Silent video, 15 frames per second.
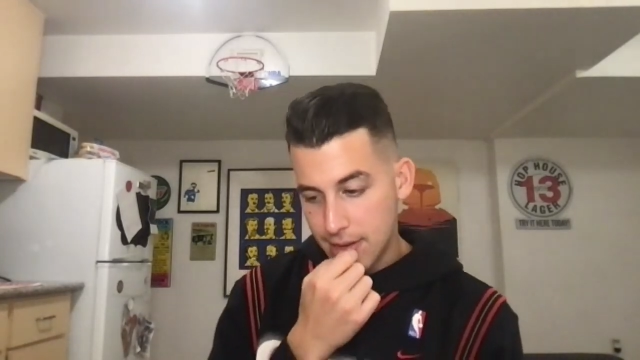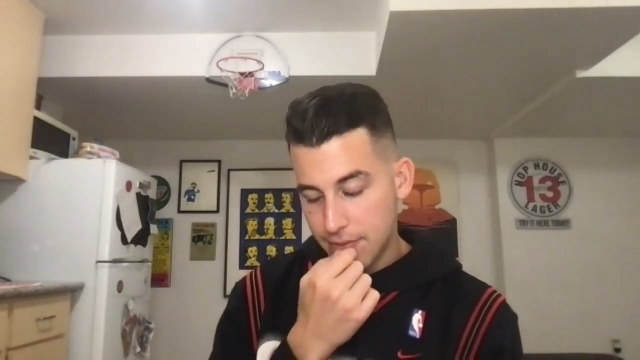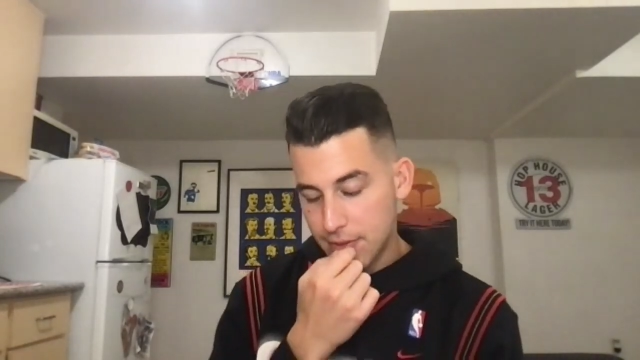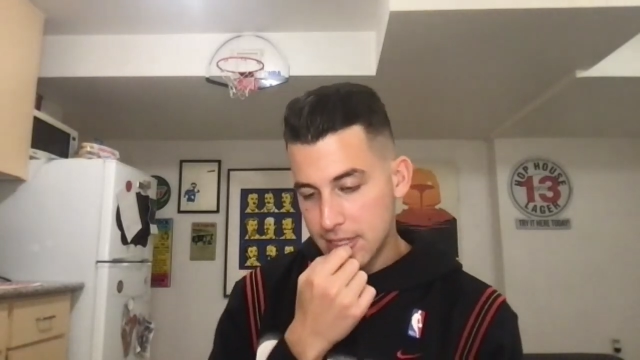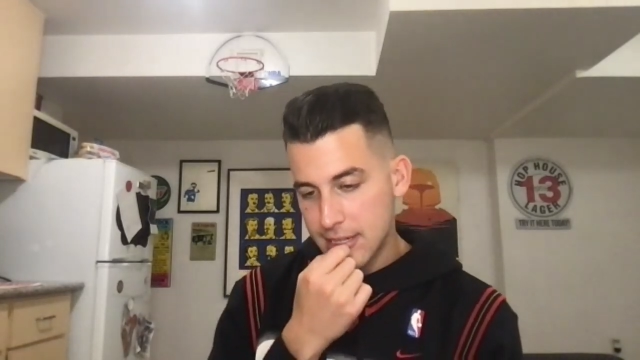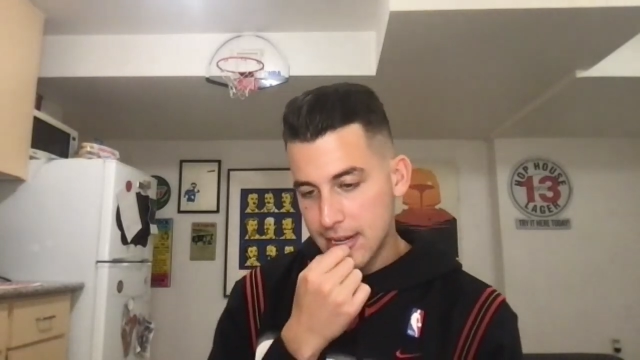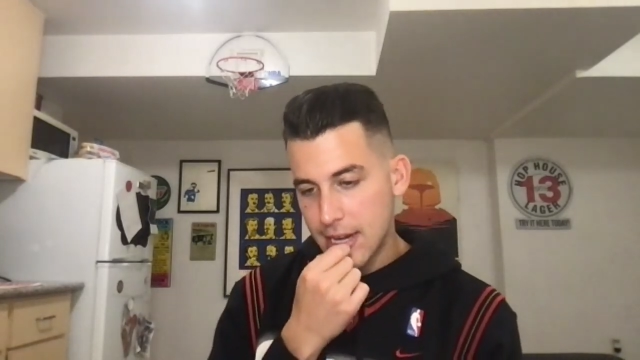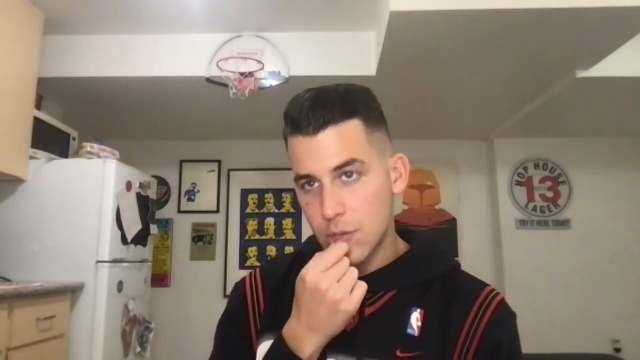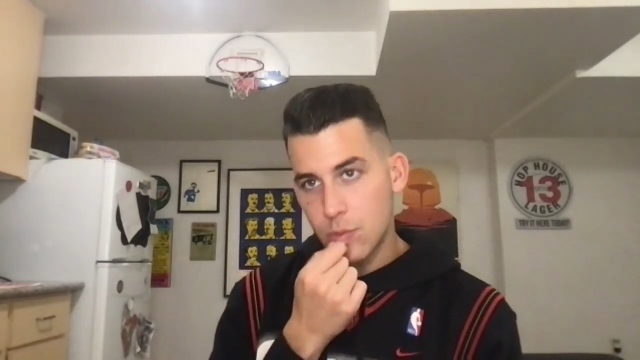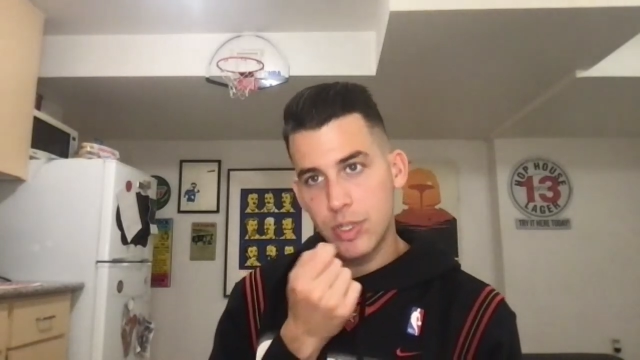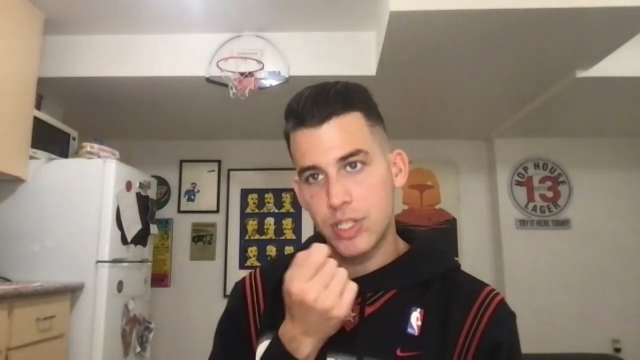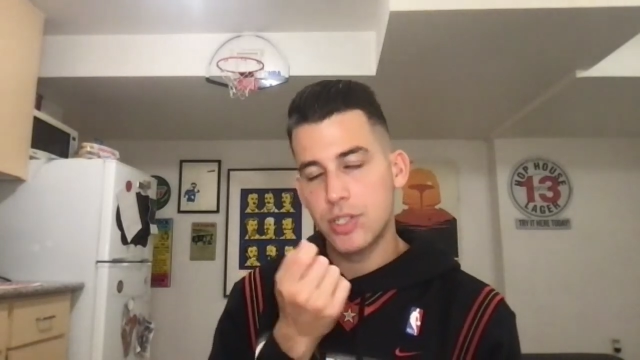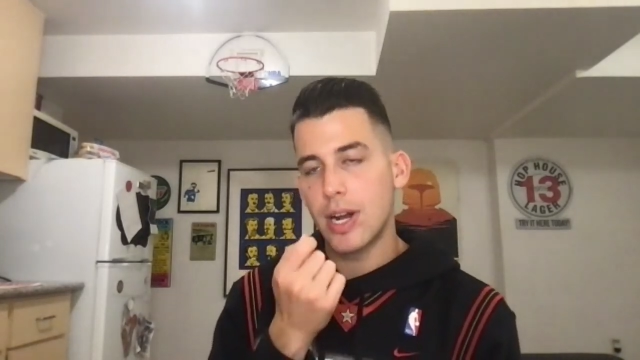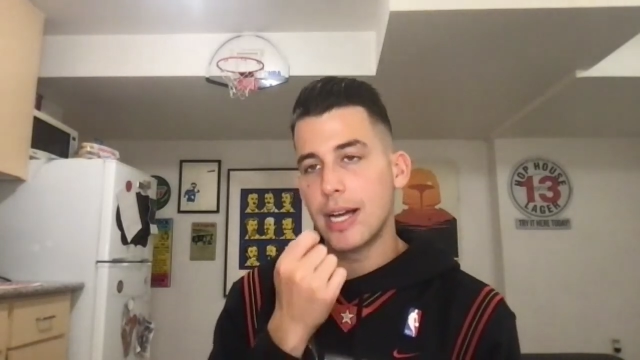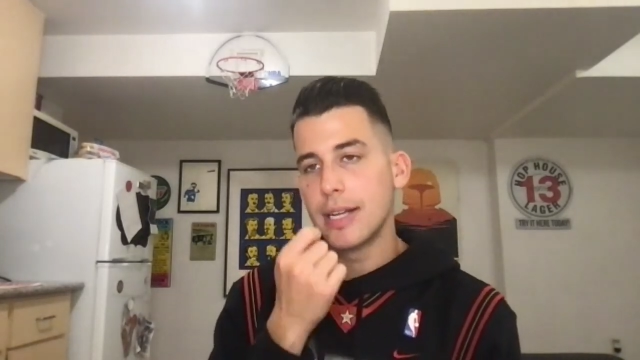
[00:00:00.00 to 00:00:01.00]
this guy was
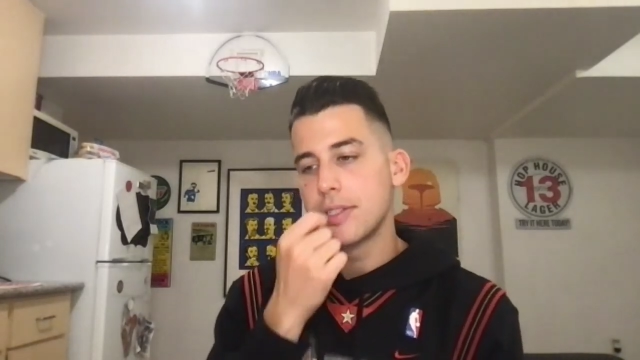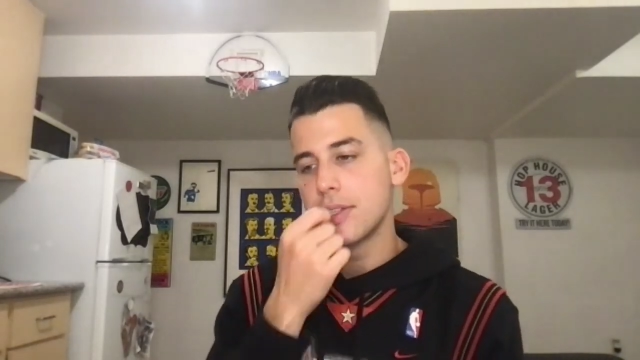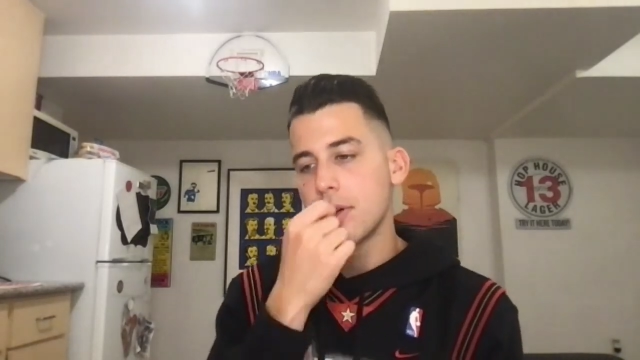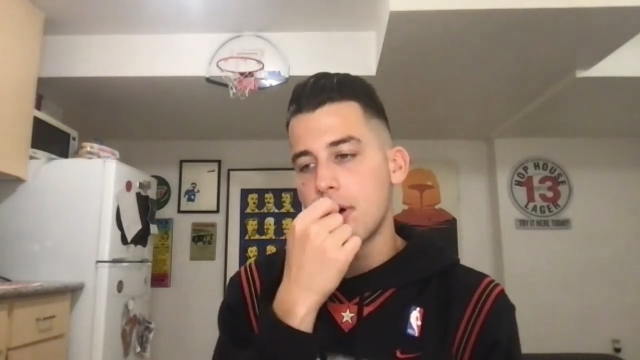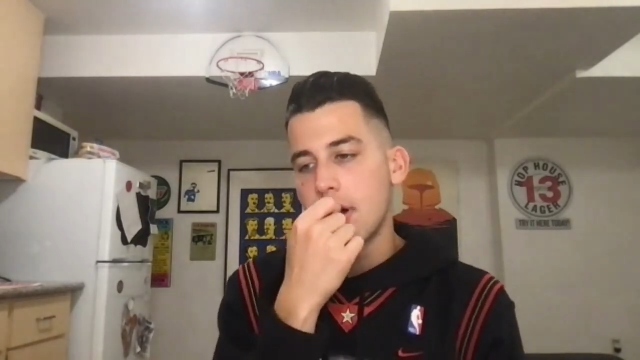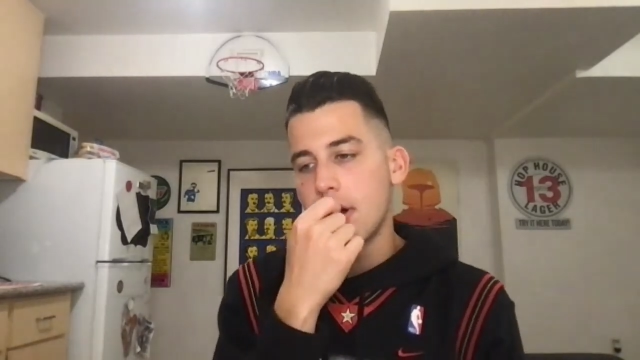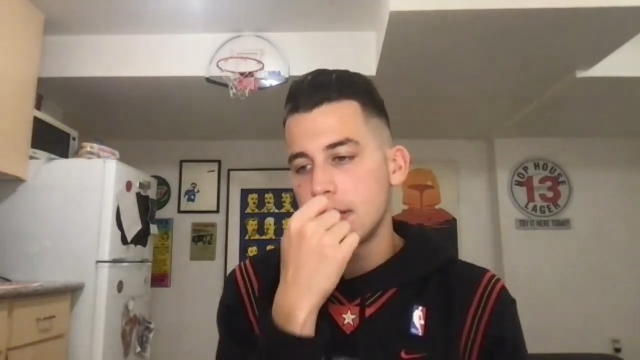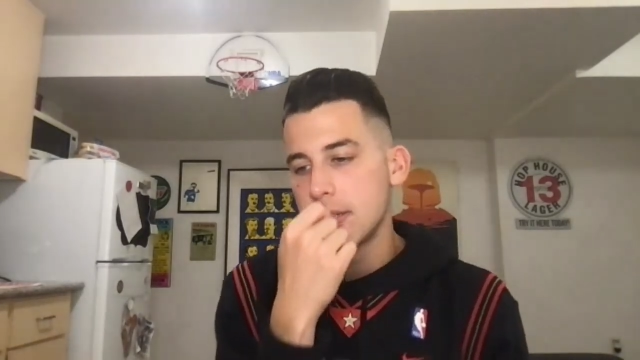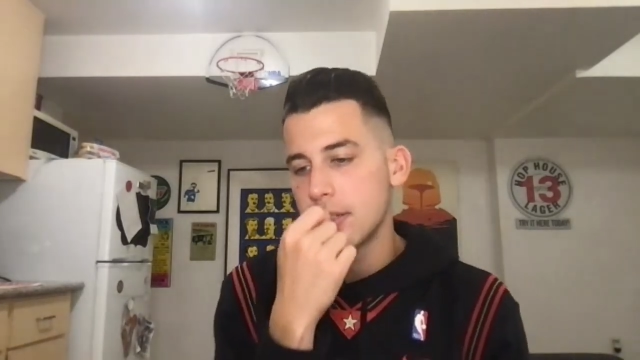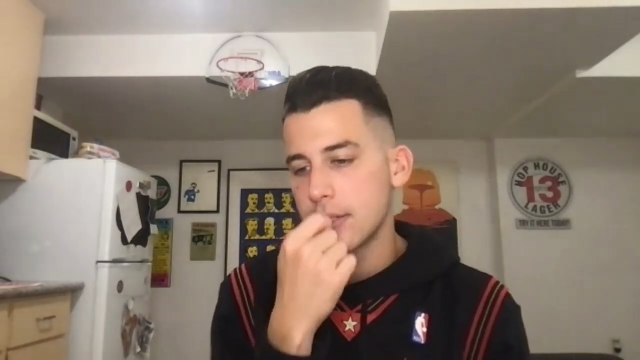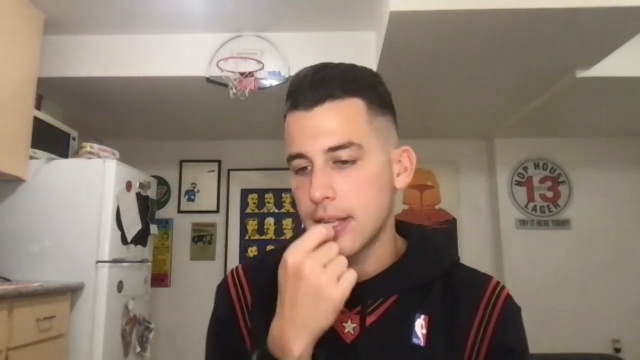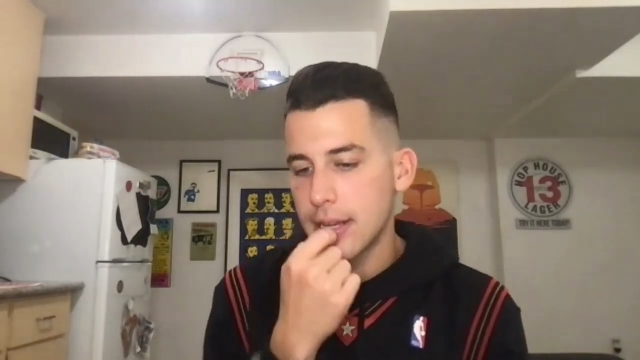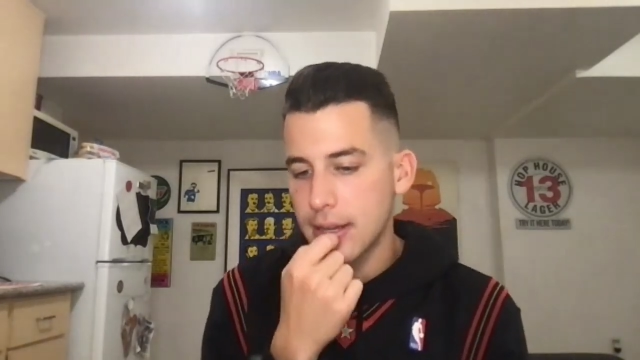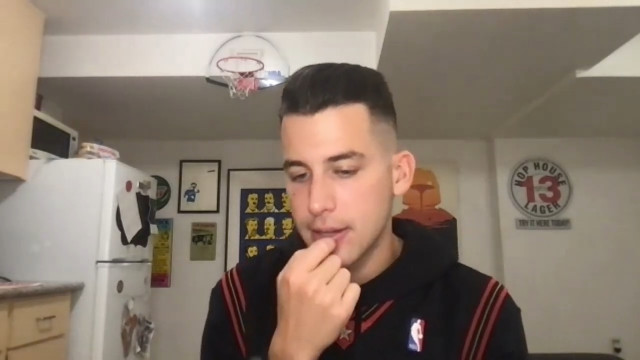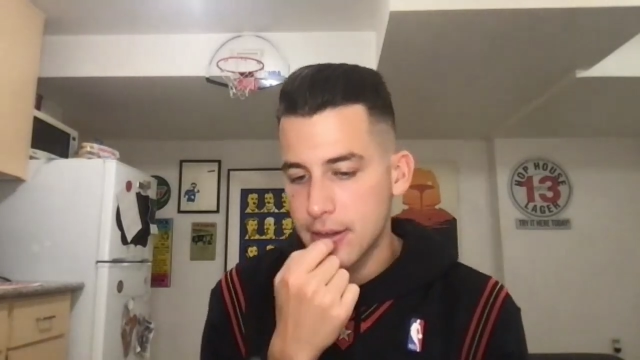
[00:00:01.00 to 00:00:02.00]
trying so hard to
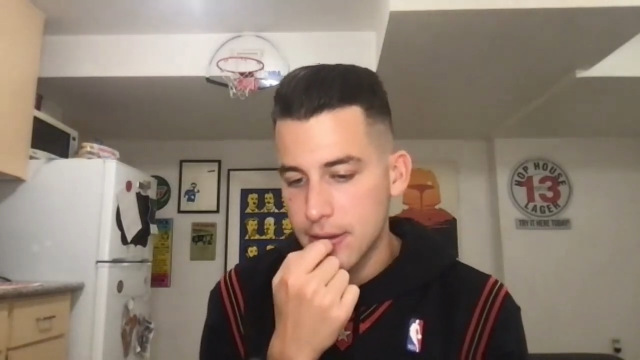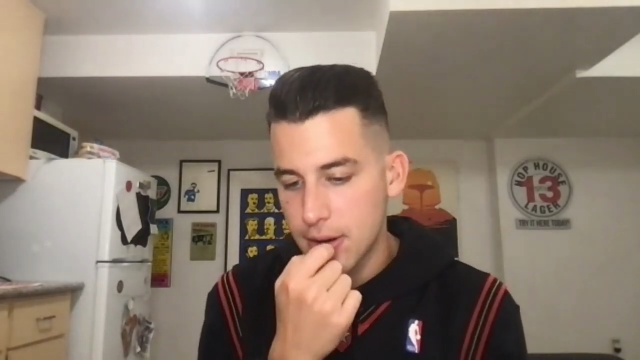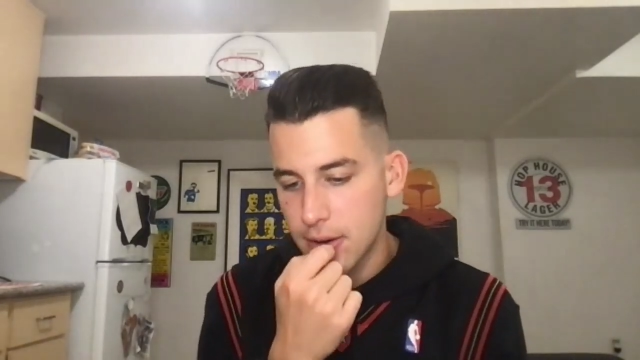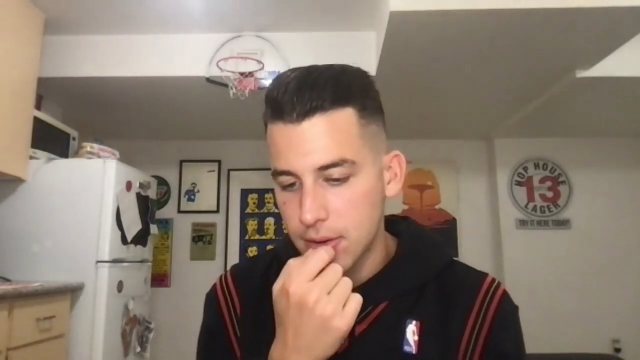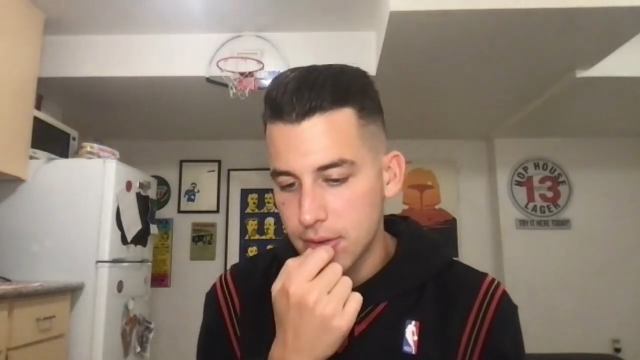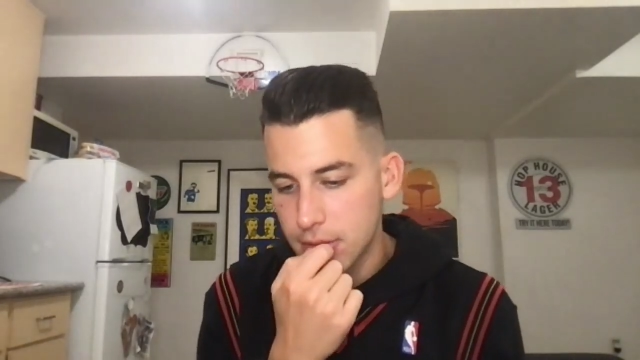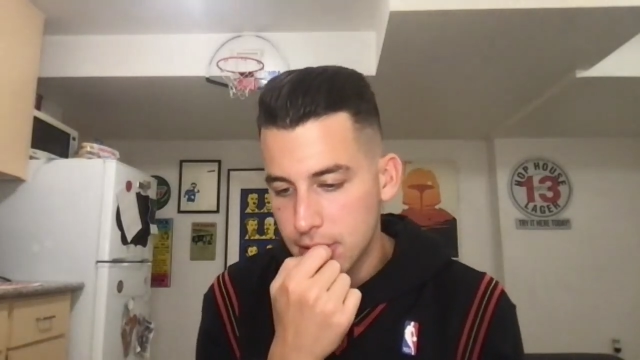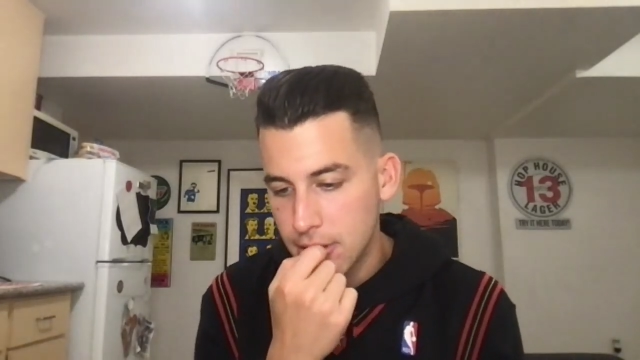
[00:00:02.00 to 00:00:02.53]
like, you know,